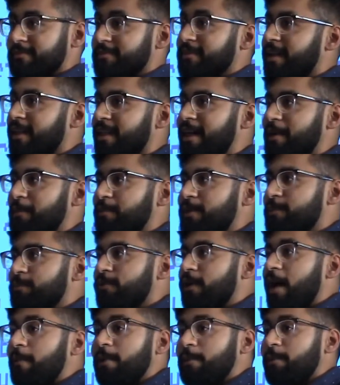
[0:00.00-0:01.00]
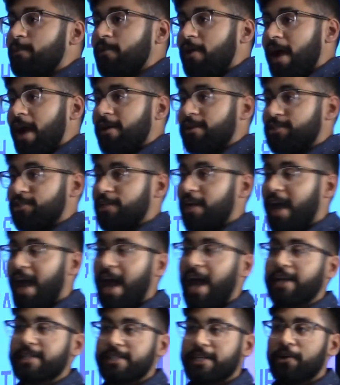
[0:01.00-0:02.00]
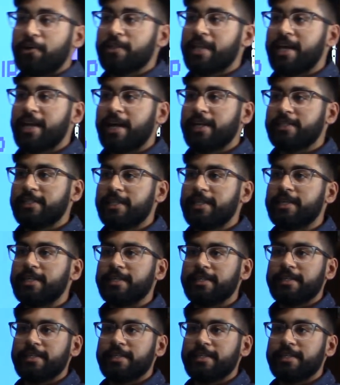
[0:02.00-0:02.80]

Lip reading: A lot of people. How many people are actually acting on that idea?